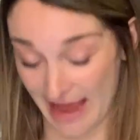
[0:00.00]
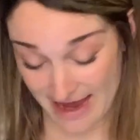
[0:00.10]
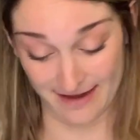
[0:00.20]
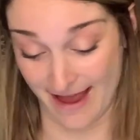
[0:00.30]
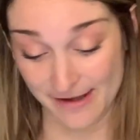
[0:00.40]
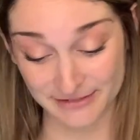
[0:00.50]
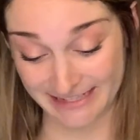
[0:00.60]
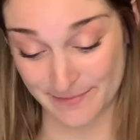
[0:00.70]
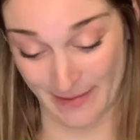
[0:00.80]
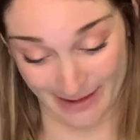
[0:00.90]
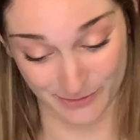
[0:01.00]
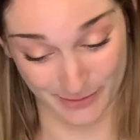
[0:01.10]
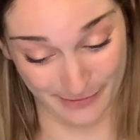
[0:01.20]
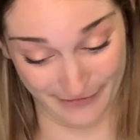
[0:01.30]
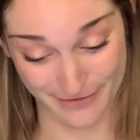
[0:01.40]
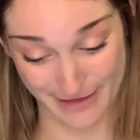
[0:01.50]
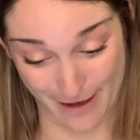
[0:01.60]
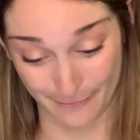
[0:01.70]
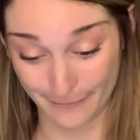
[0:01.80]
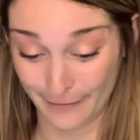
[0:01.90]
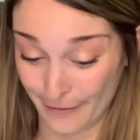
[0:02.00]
I don't see a Patrick review though.